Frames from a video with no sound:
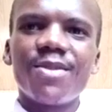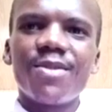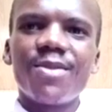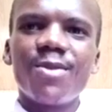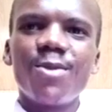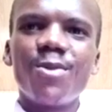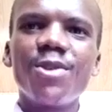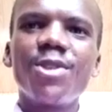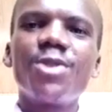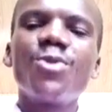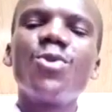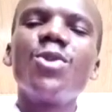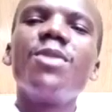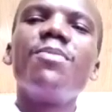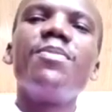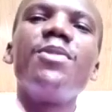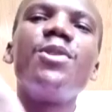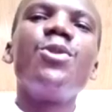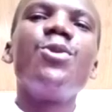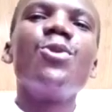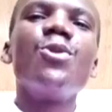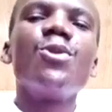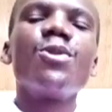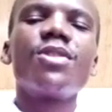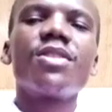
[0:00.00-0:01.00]
which will be
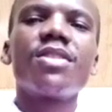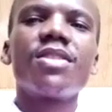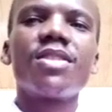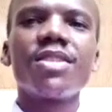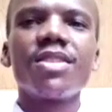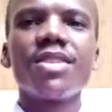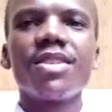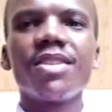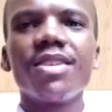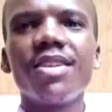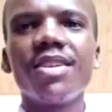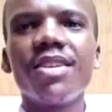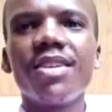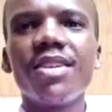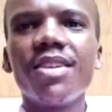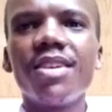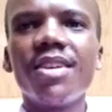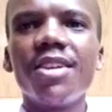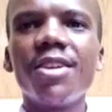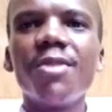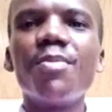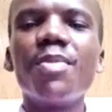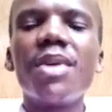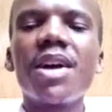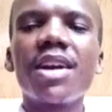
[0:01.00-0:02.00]
used
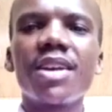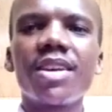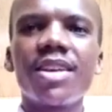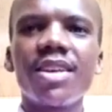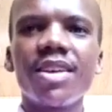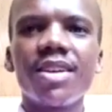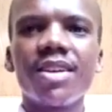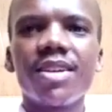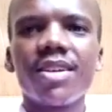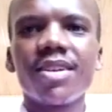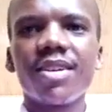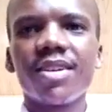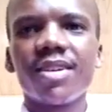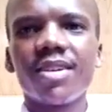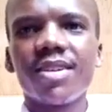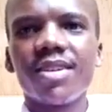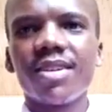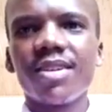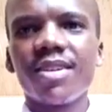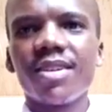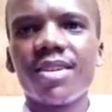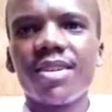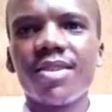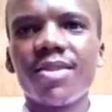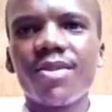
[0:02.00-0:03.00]
in marking
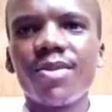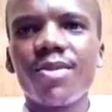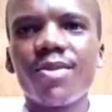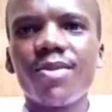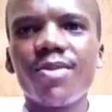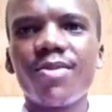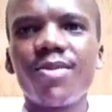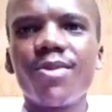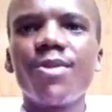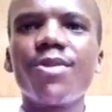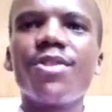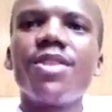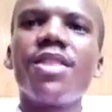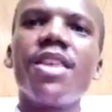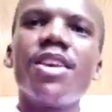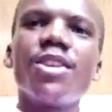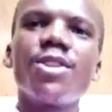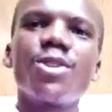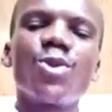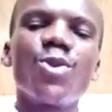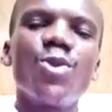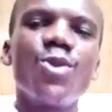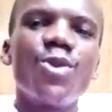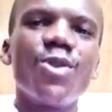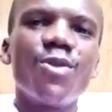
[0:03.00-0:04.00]
for the
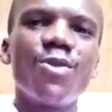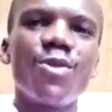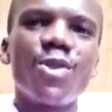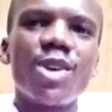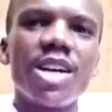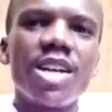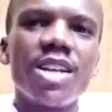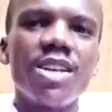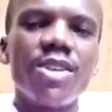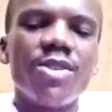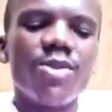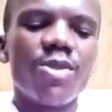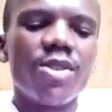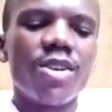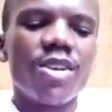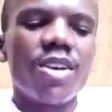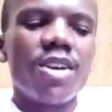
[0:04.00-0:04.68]
school value.